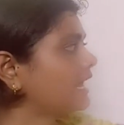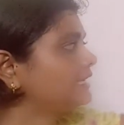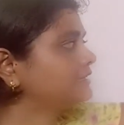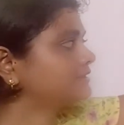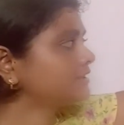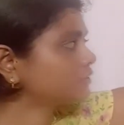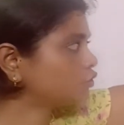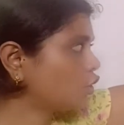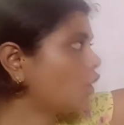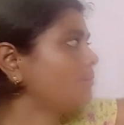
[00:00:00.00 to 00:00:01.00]
this is
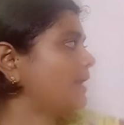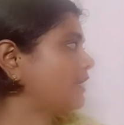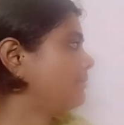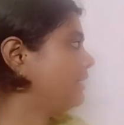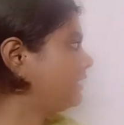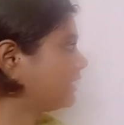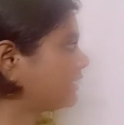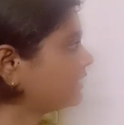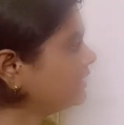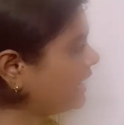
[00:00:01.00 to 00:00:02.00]
non-parametric.
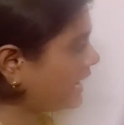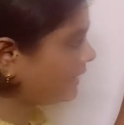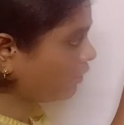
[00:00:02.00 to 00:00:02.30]
And